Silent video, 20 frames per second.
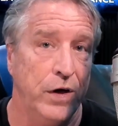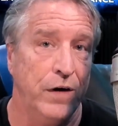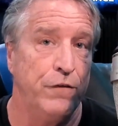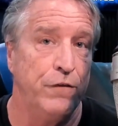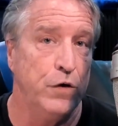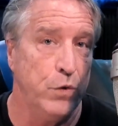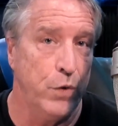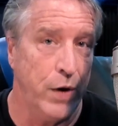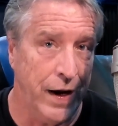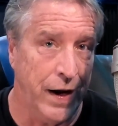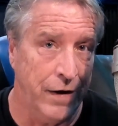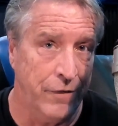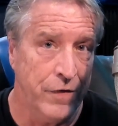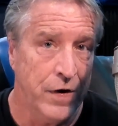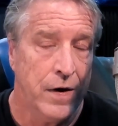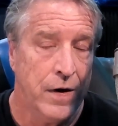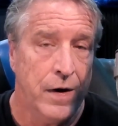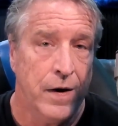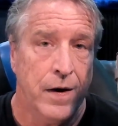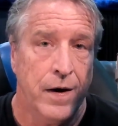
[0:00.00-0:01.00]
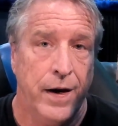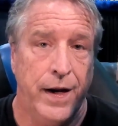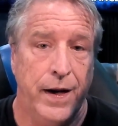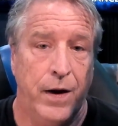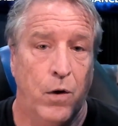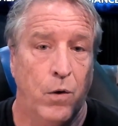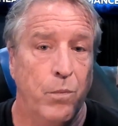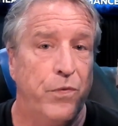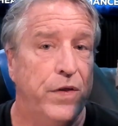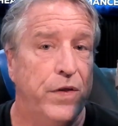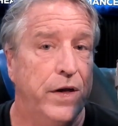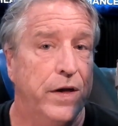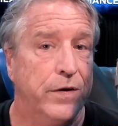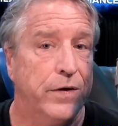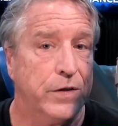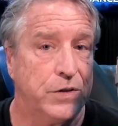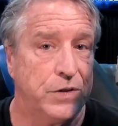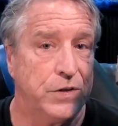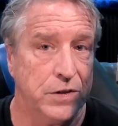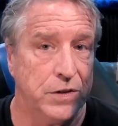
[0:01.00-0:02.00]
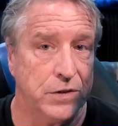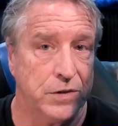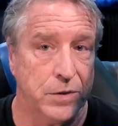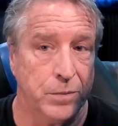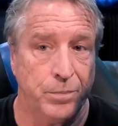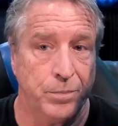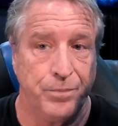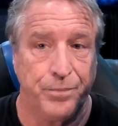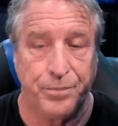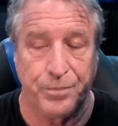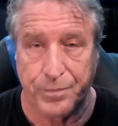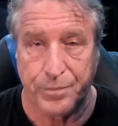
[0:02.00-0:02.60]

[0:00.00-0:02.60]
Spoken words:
if you have a home theater system,